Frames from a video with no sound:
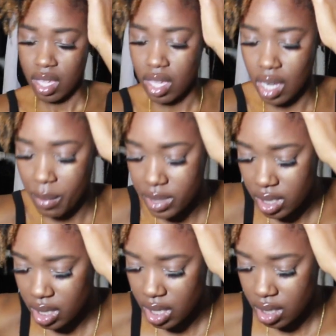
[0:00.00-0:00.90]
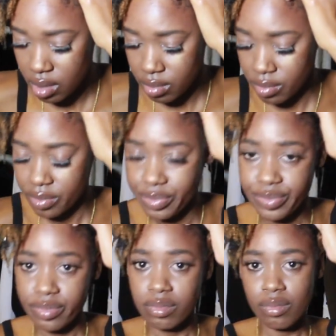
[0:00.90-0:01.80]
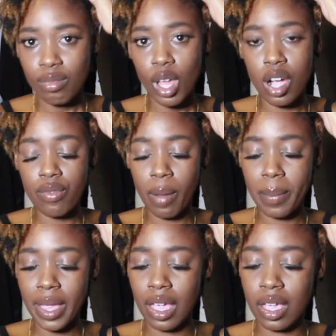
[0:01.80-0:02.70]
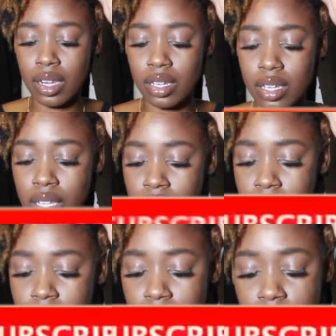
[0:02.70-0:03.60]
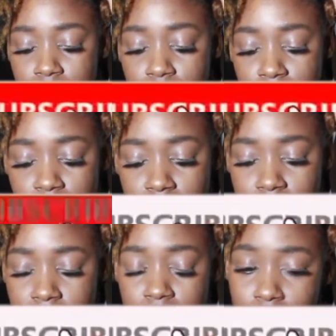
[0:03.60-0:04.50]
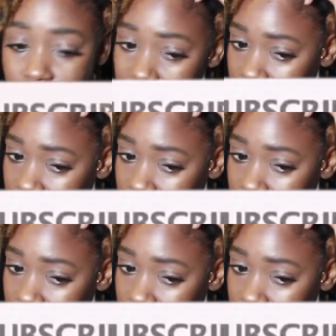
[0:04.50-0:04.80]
And I'm gonna just get a rubber band to secure it down.